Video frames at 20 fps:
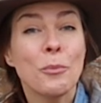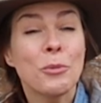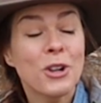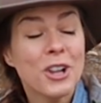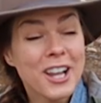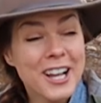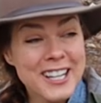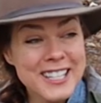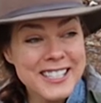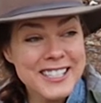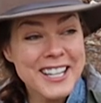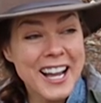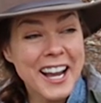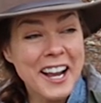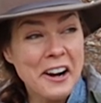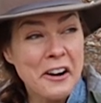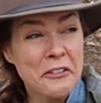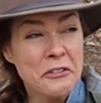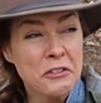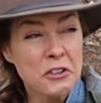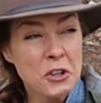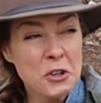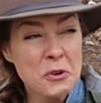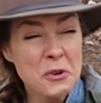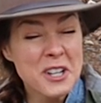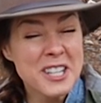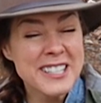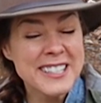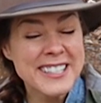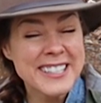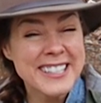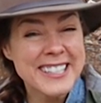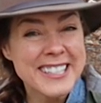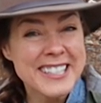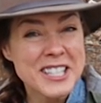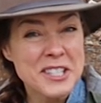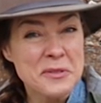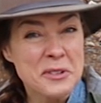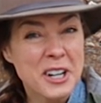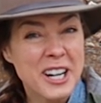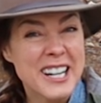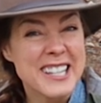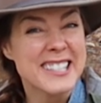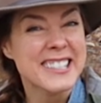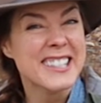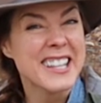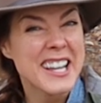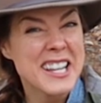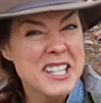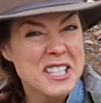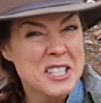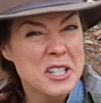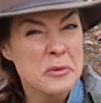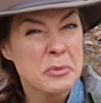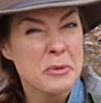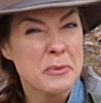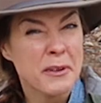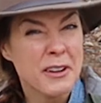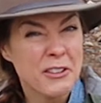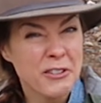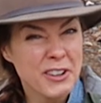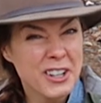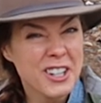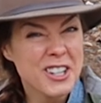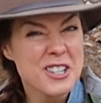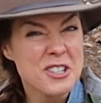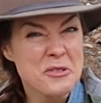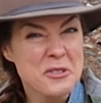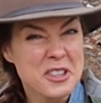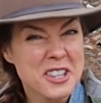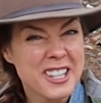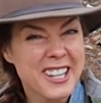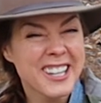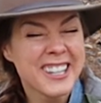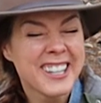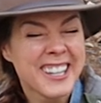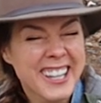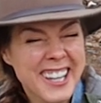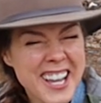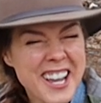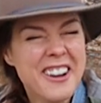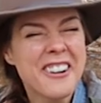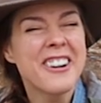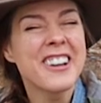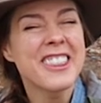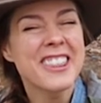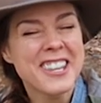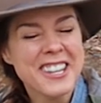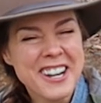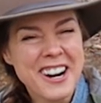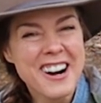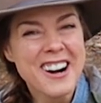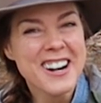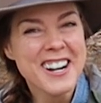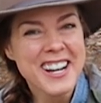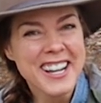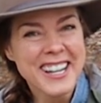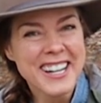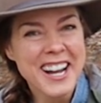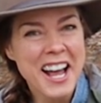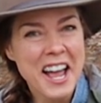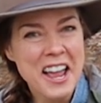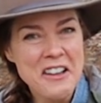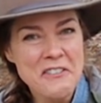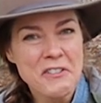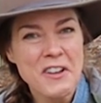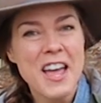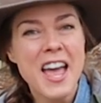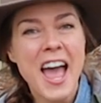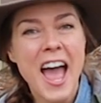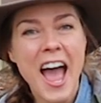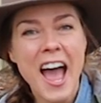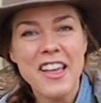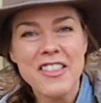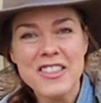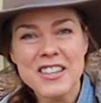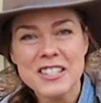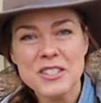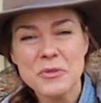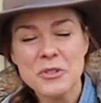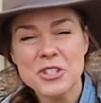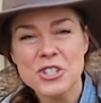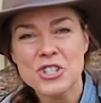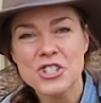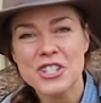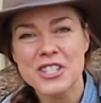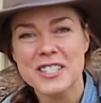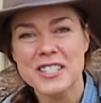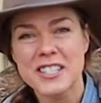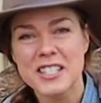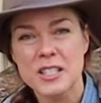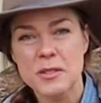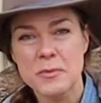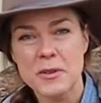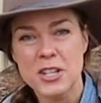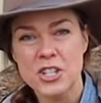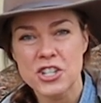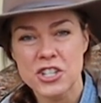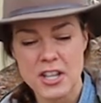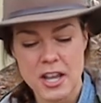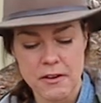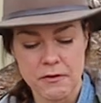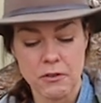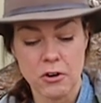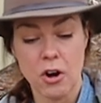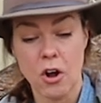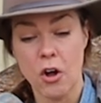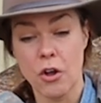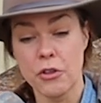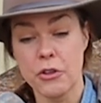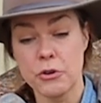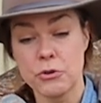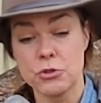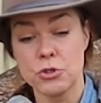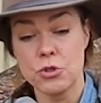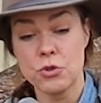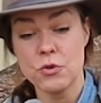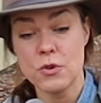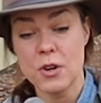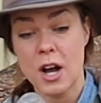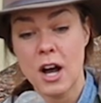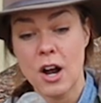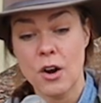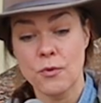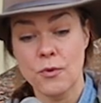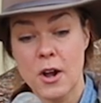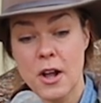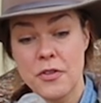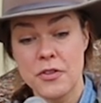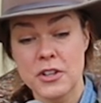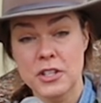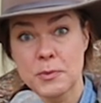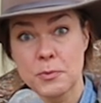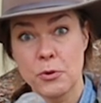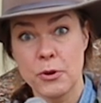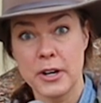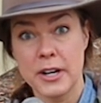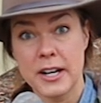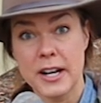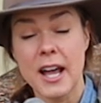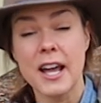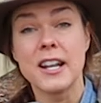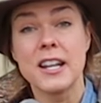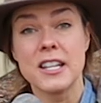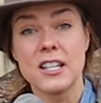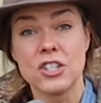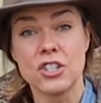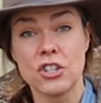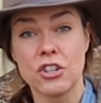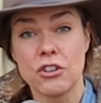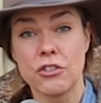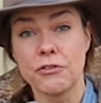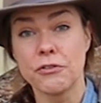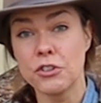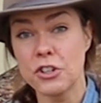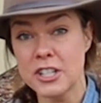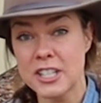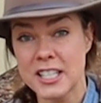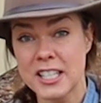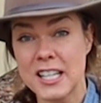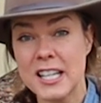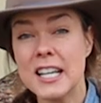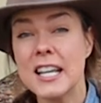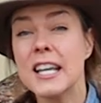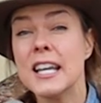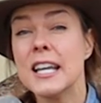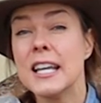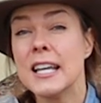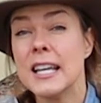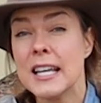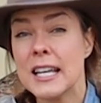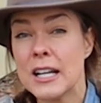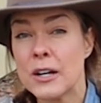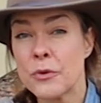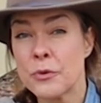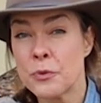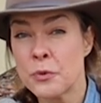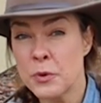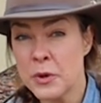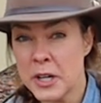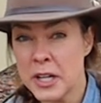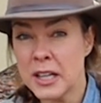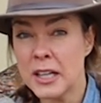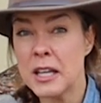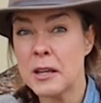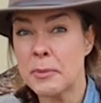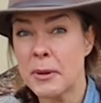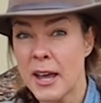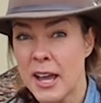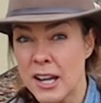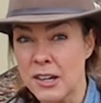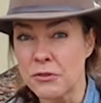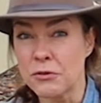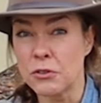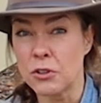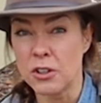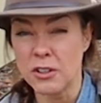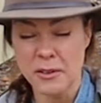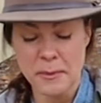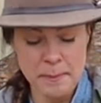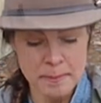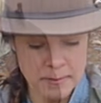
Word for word: Plus, I had a few incidents where I sliced open my fingers with the gardening knife, and this one's just a smidge safer, although do not run this pointed end into your foot. Really painful.